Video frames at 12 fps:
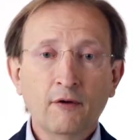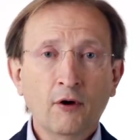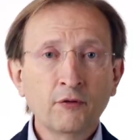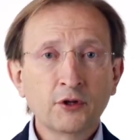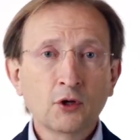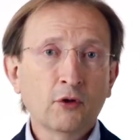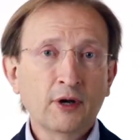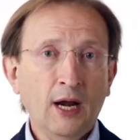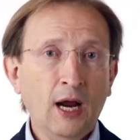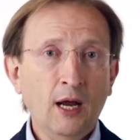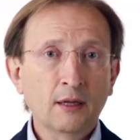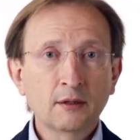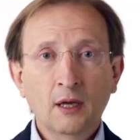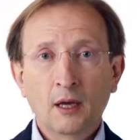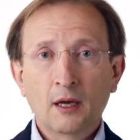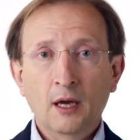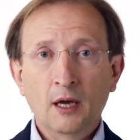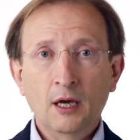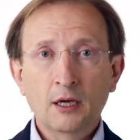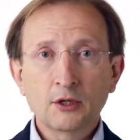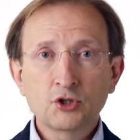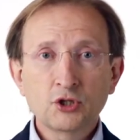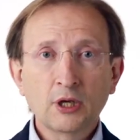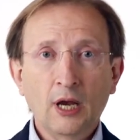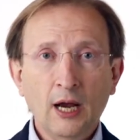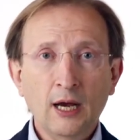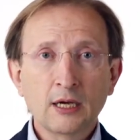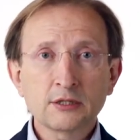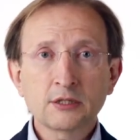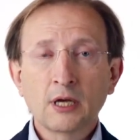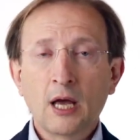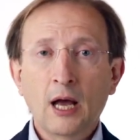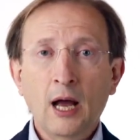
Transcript: on the other hand, she has